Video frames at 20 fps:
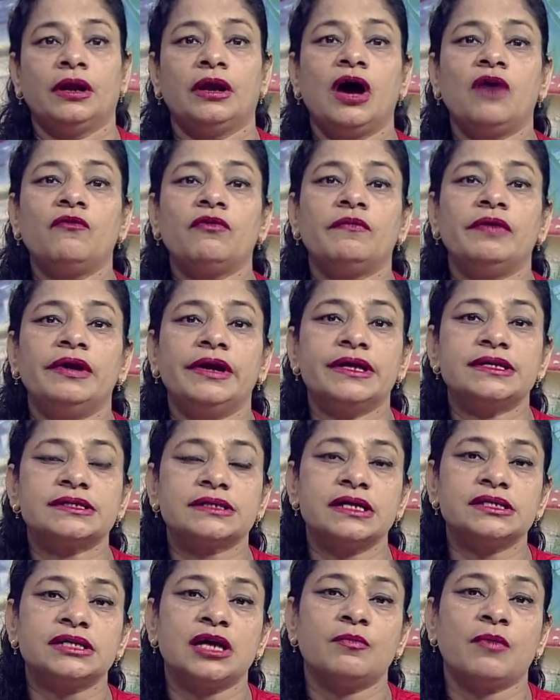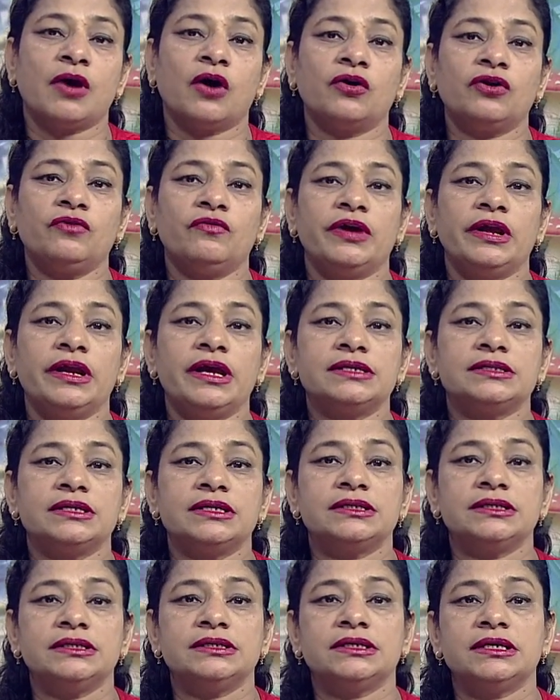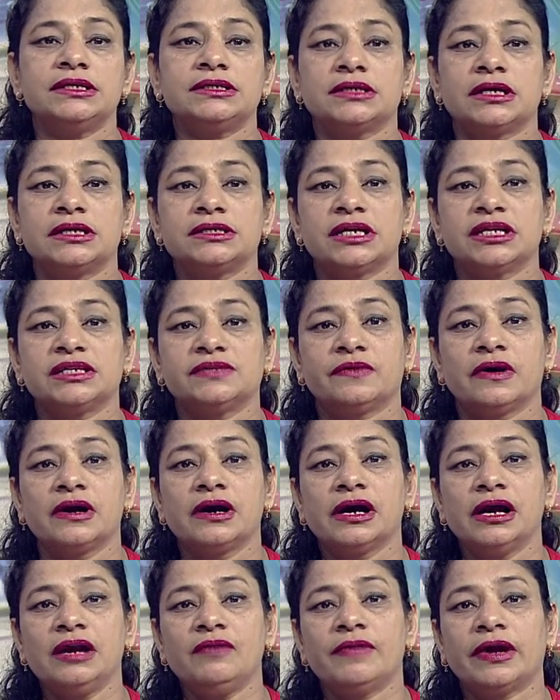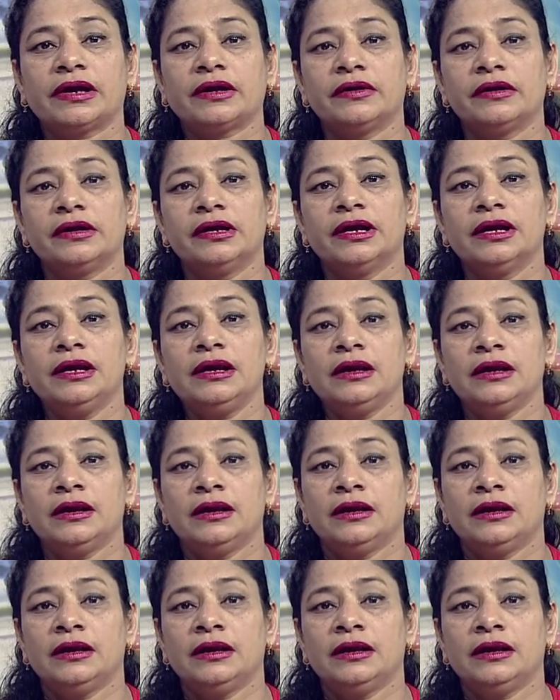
Now we will discuss about various diseases such as fungal, bacterial,